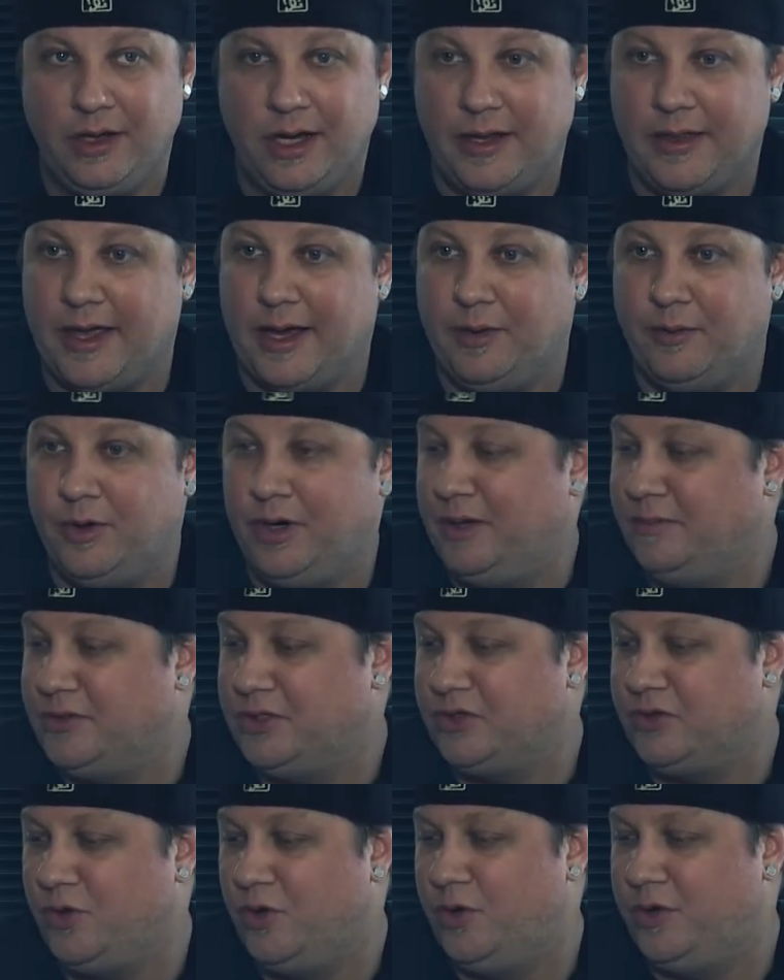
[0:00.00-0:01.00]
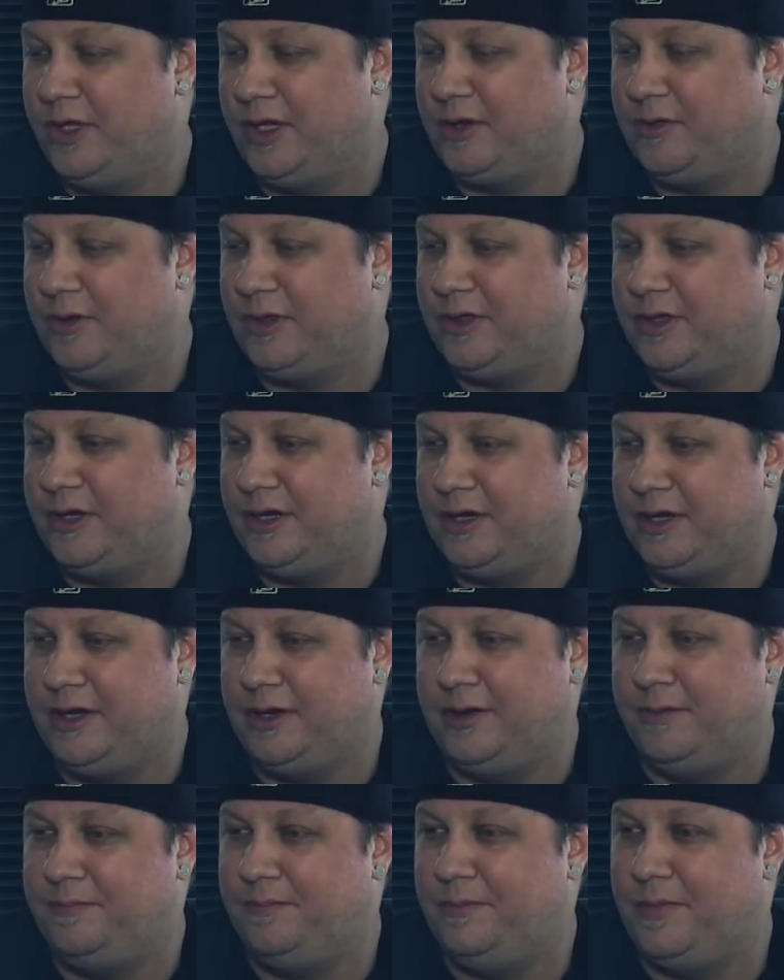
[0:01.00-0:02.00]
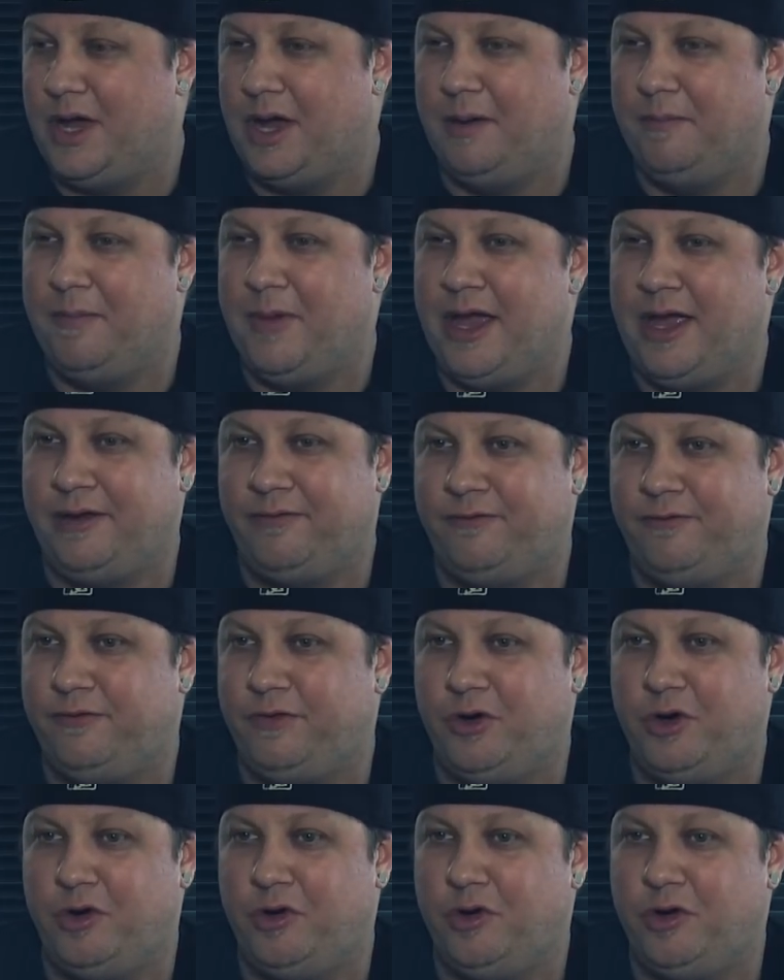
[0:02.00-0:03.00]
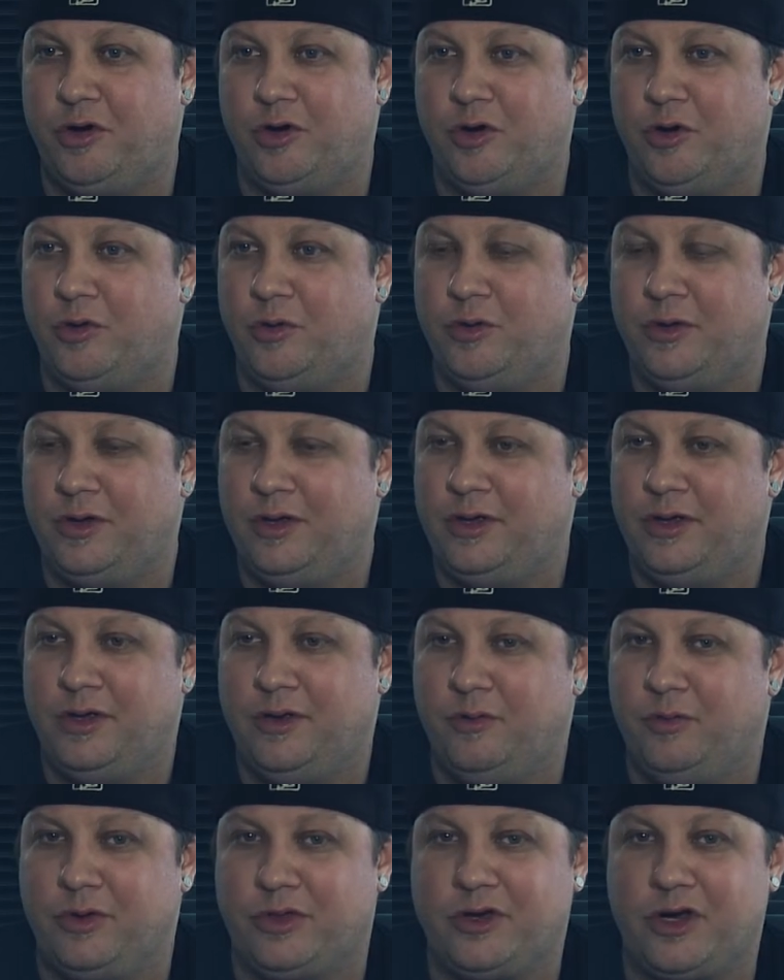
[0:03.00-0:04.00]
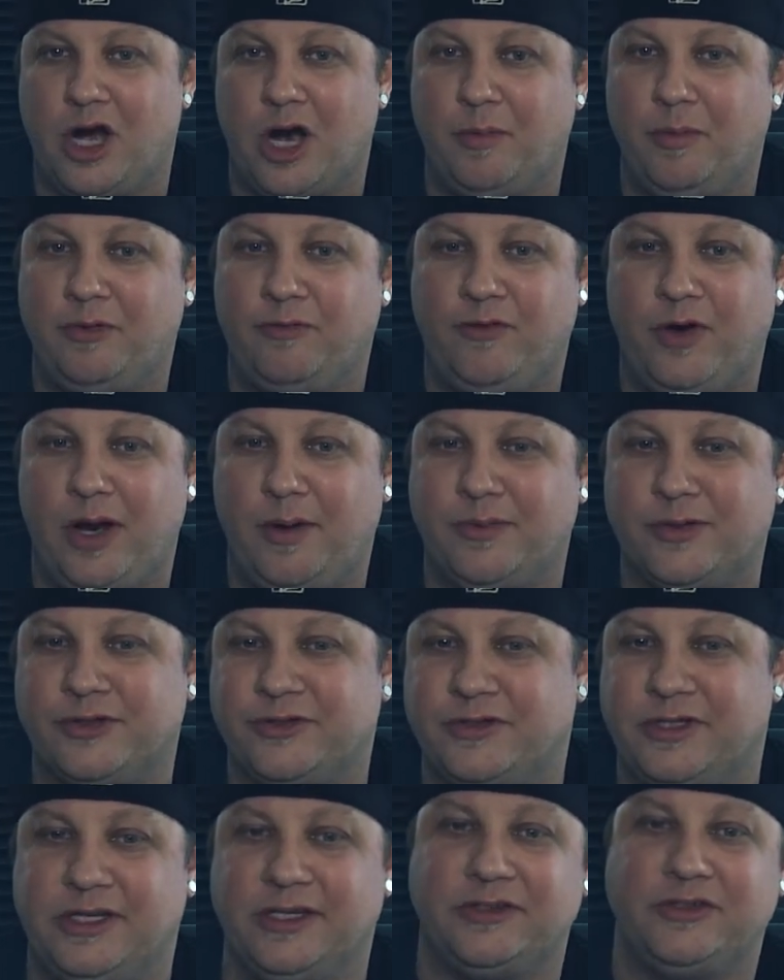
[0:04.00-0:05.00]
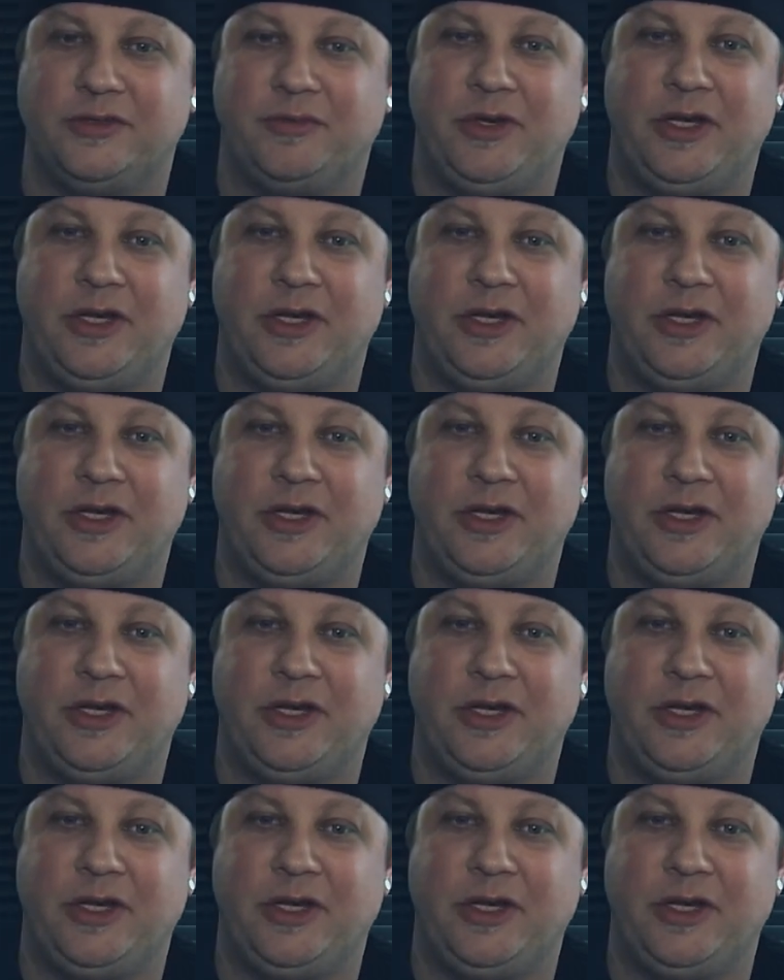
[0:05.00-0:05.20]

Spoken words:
and that one I'm just going like with a Manfrotto with carbon fiber sticks.